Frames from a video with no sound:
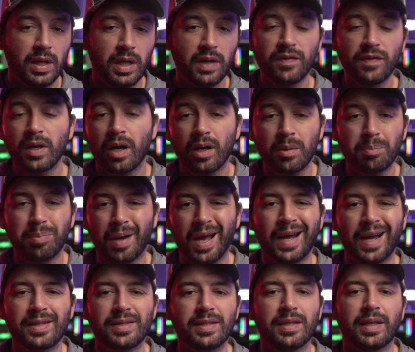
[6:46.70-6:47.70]
Even the
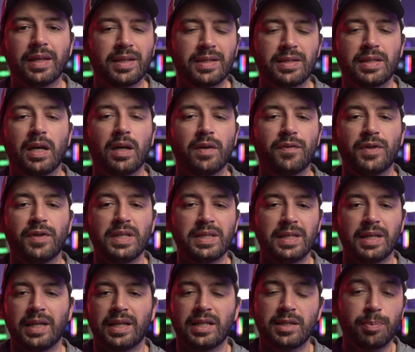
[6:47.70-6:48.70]
unboxing itself is
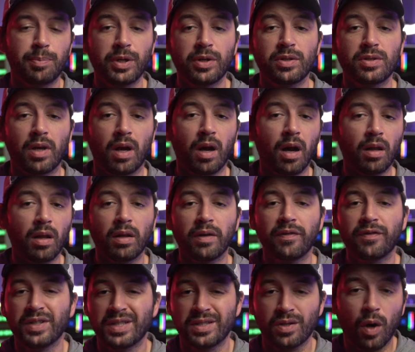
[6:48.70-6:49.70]
an experience all
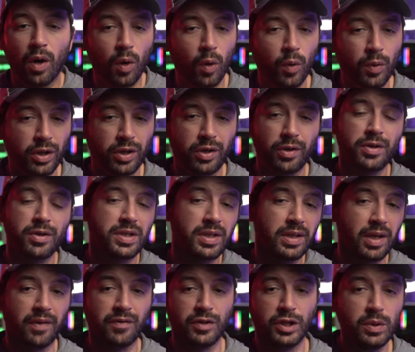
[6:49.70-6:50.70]
of its own,
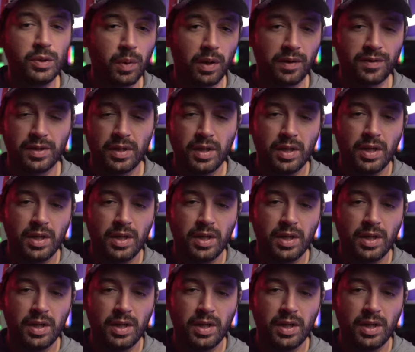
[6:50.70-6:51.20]
courtesy of G Wolves.